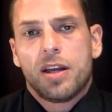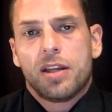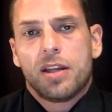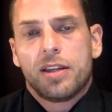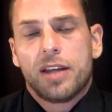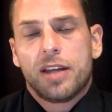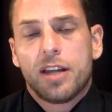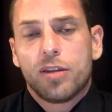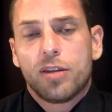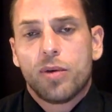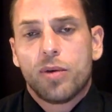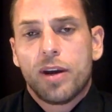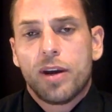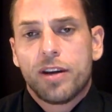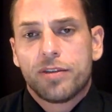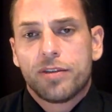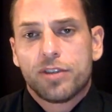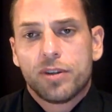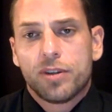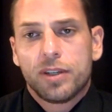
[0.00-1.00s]
The other way
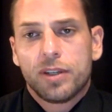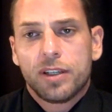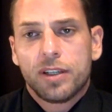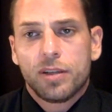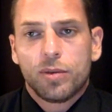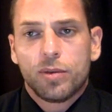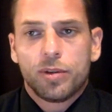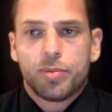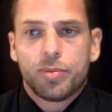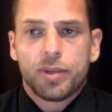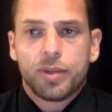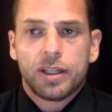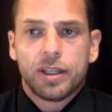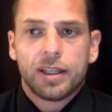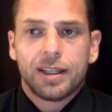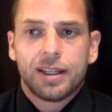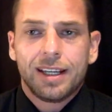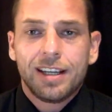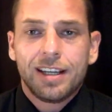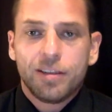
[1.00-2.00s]
of doing it would be
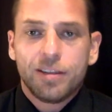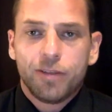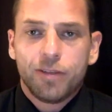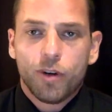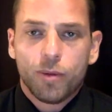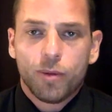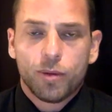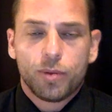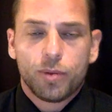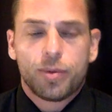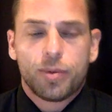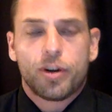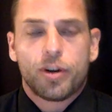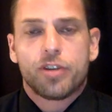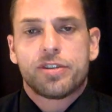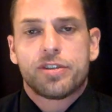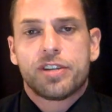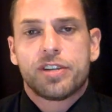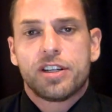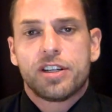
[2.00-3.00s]
an informal
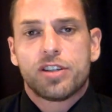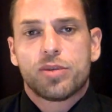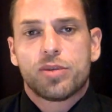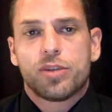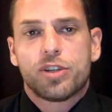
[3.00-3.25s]
process,